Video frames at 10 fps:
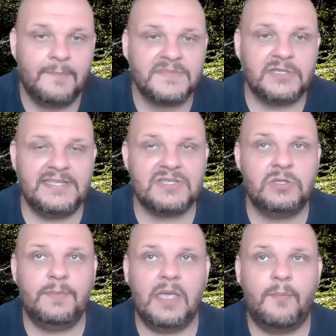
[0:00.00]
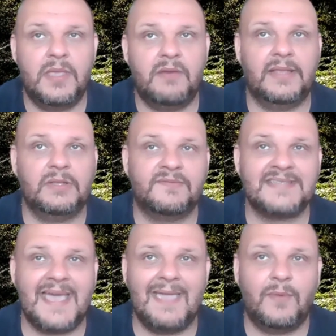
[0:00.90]
So this could be a period of
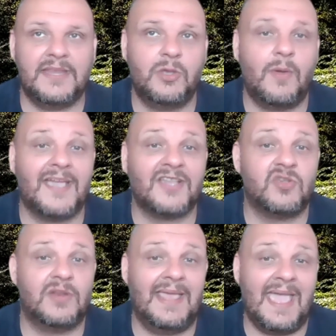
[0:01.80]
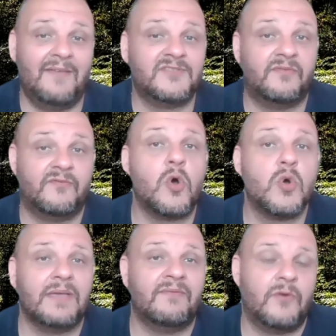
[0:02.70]
time when you actually have to
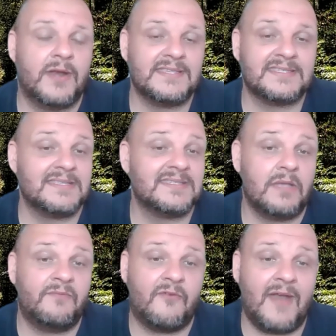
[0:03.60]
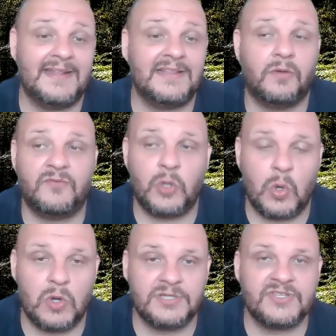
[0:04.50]
forgive, for instance, a friend of
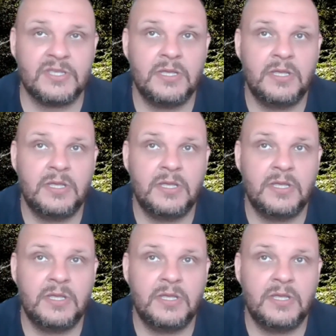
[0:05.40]
yours